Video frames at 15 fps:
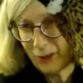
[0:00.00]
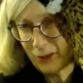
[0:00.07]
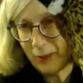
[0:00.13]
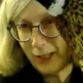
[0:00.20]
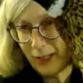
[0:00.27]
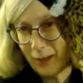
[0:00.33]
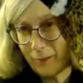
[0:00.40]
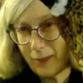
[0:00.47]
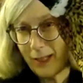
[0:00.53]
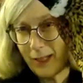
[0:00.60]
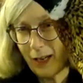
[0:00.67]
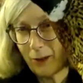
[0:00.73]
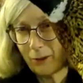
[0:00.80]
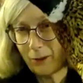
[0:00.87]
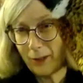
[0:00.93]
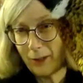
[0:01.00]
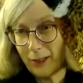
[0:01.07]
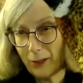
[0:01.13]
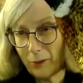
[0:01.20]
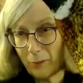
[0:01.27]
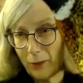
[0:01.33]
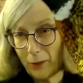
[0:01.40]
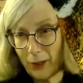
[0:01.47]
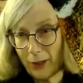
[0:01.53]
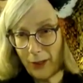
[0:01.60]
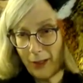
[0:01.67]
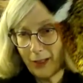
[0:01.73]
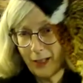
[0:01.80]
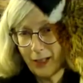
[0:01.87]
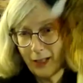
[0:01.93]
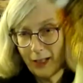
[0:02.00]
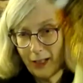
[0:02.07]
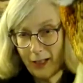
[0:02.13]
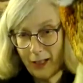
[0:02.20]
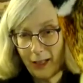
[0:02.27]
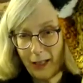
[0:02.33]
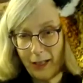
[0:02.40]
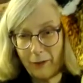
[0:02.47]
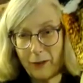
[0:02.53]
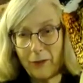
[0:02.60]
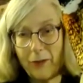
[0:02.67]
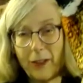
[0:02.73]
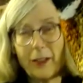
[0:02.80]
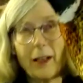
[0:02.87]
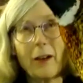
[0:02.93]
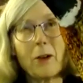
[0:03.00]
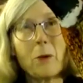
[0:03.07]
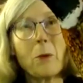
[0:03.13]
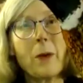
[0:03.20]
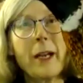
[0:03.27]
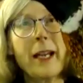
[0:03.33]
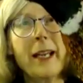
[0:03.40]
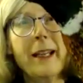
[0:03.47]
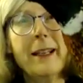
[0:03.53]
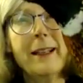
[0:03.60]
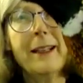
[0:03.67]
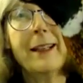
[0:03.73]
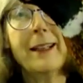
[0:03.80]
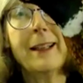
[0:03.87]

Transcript: will become an outreach bird. I have to figure out a way